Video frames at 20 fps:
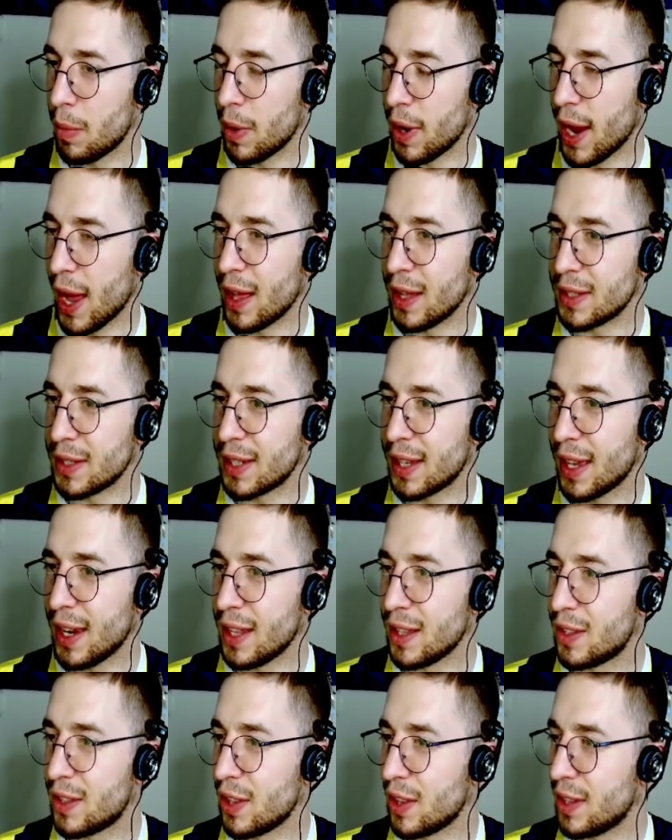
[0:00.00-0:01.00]
now let's get
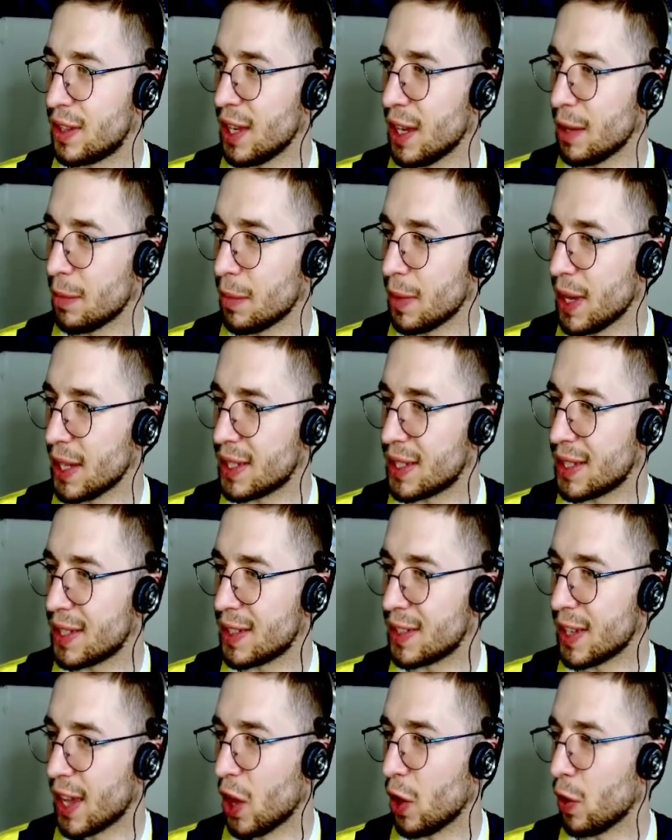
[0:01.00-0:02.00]
into the team
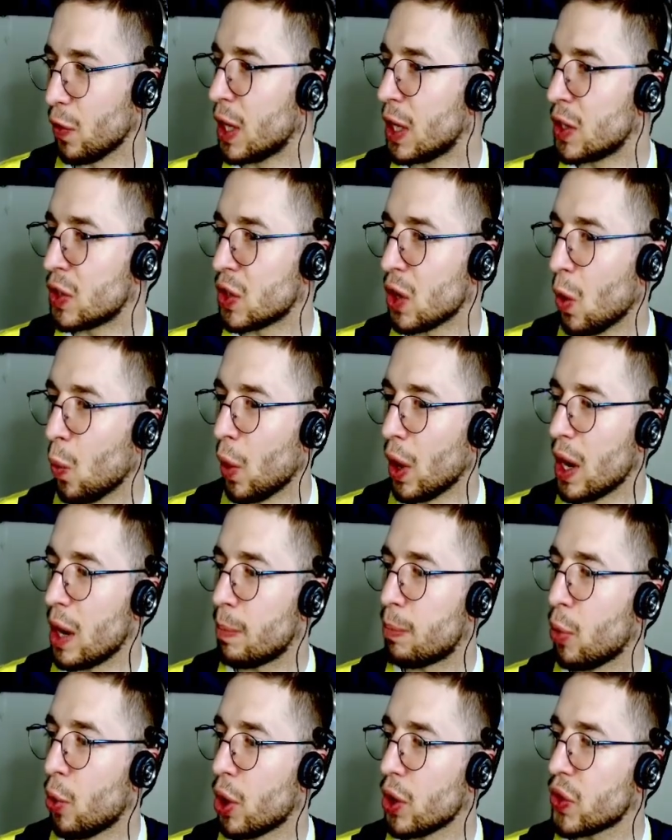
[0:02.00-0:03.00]
itself. So one
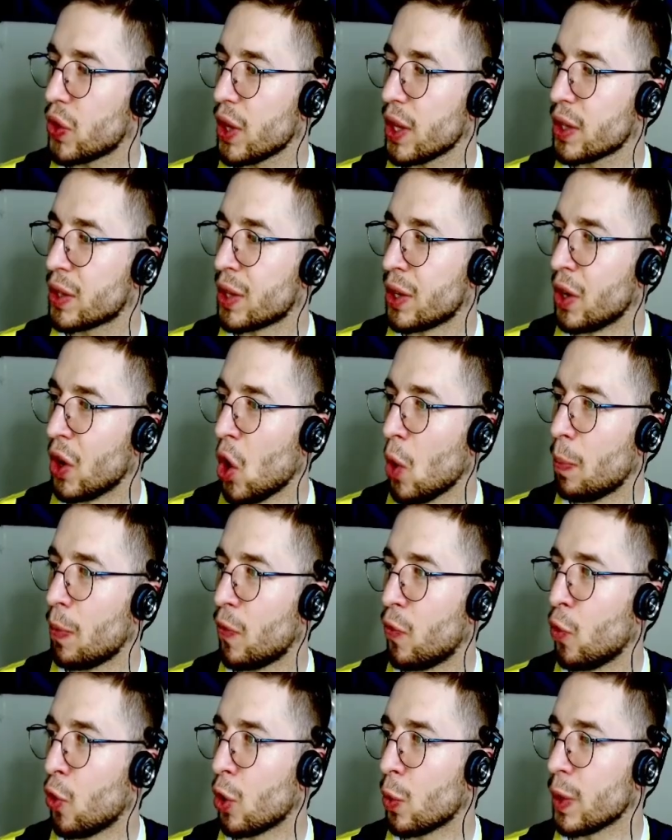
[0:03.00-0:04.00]
important thing to note
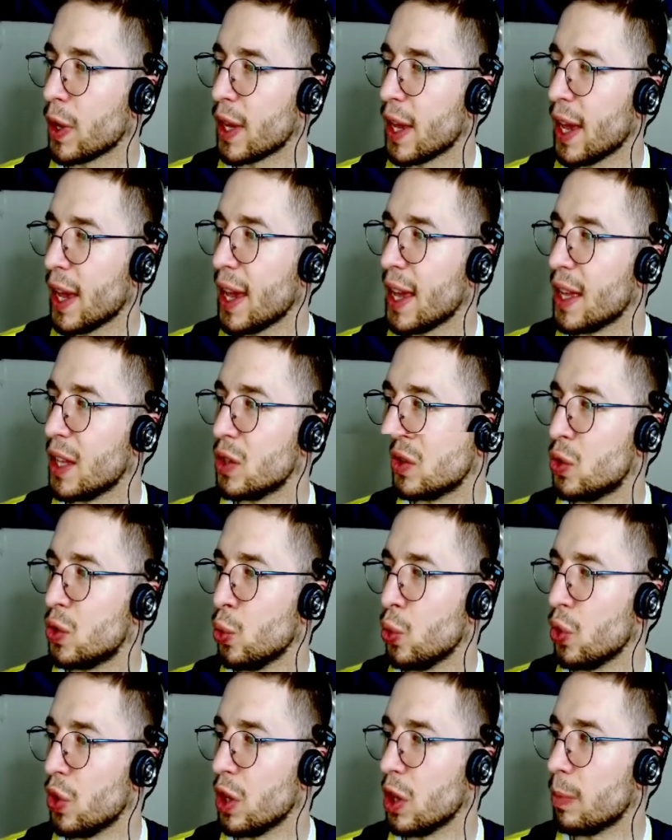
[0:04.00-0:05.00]
before we get
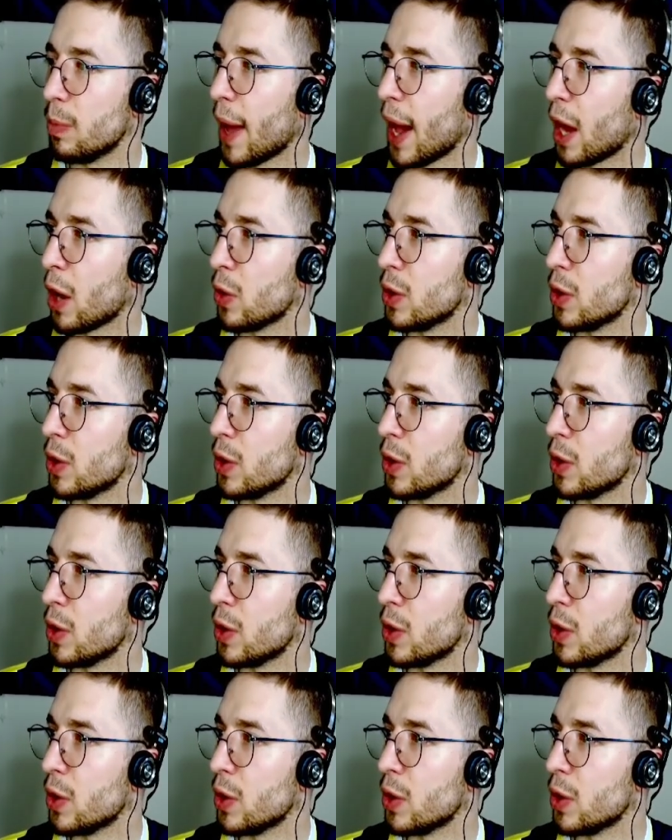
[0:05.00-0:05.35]
into the battle